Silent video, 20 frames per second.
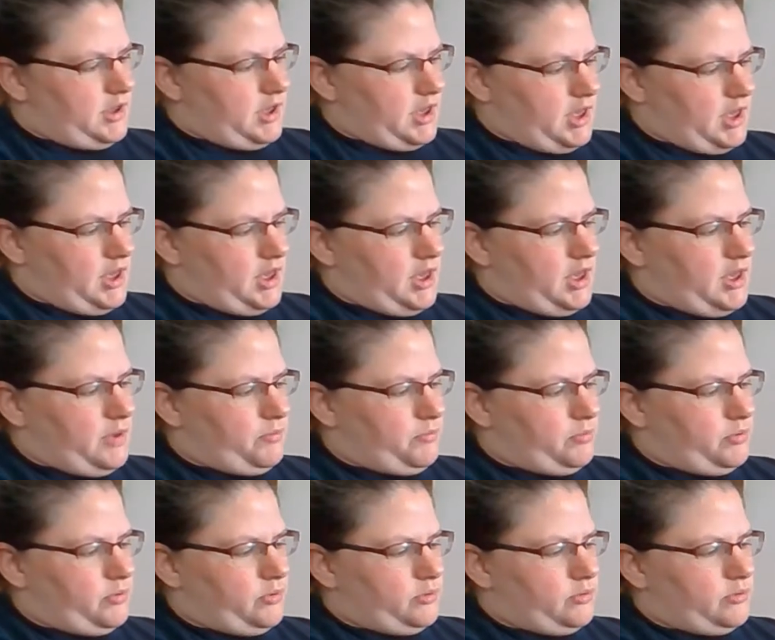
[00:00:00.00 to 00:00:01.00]

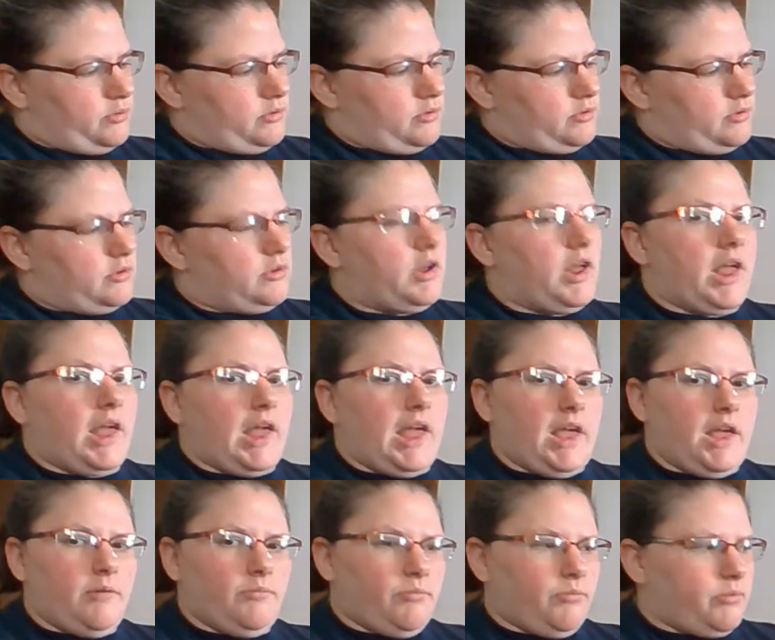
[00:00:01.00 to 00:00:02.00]
April.
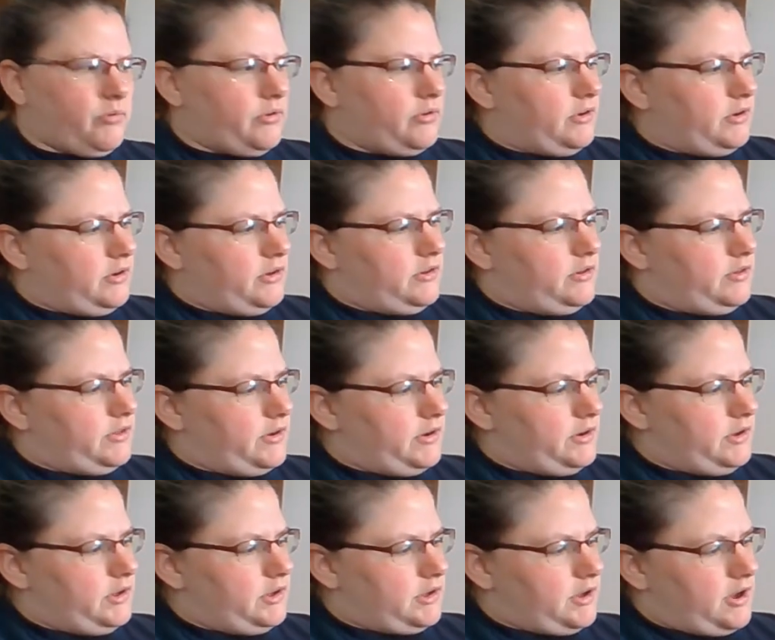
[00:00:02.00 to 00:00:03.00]
April. There
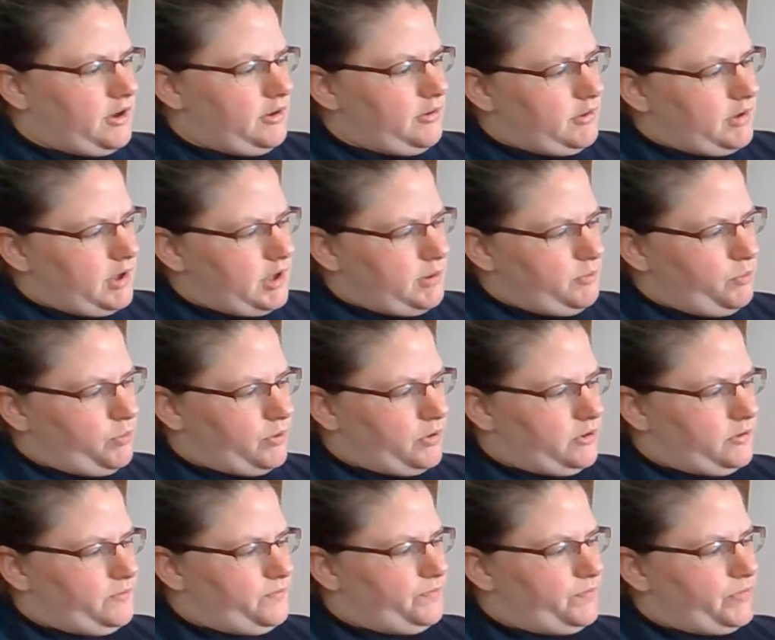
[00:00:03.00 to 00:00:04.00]
you go. April.
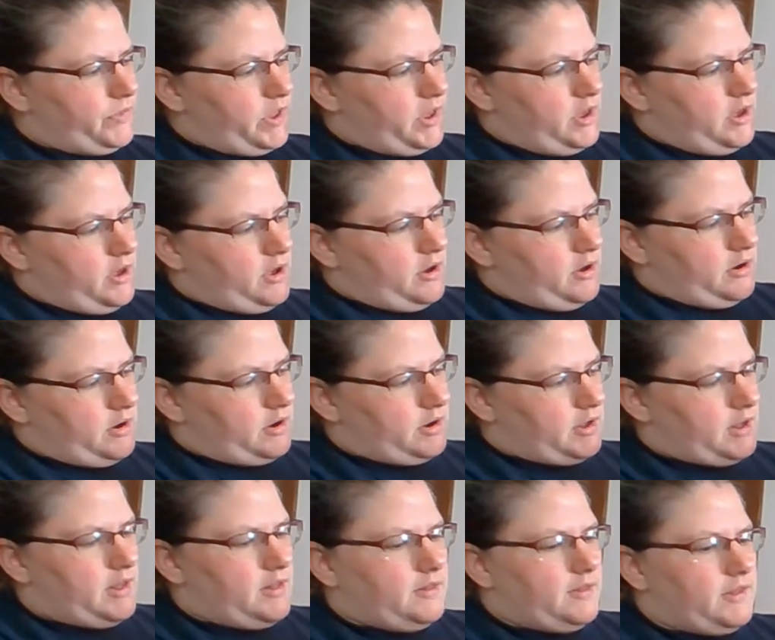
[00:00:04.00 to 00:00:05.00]
All right.
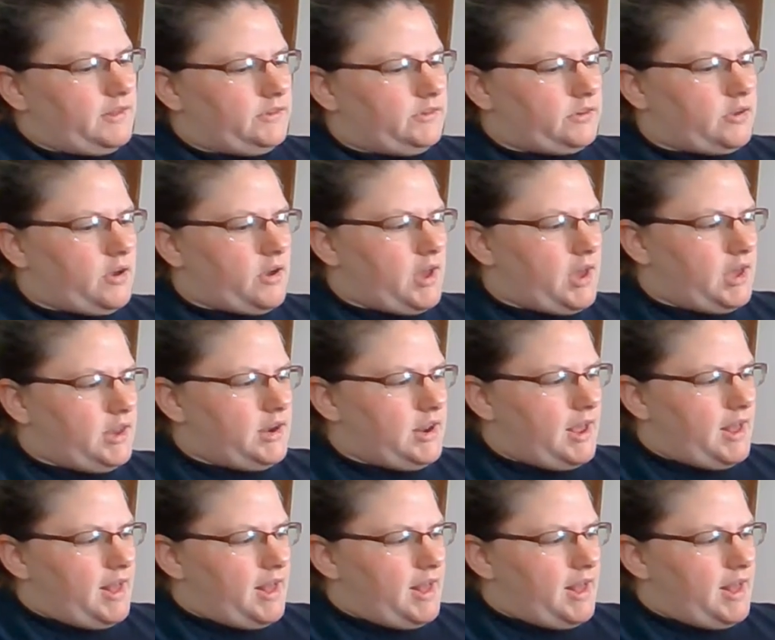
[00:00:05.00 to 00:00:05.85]
Let's go ahead